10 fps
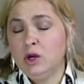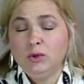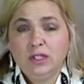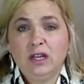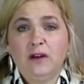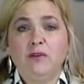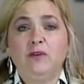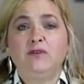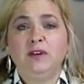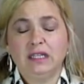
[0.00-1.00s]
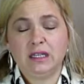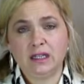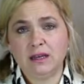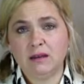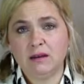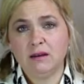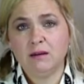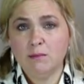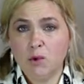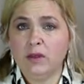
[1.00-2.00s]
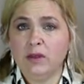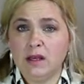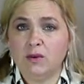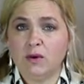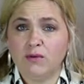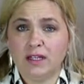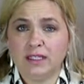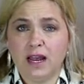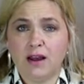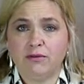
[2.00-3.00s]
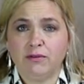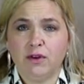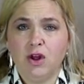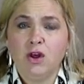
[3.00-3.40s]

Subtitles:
who suffered physically more than either of us have.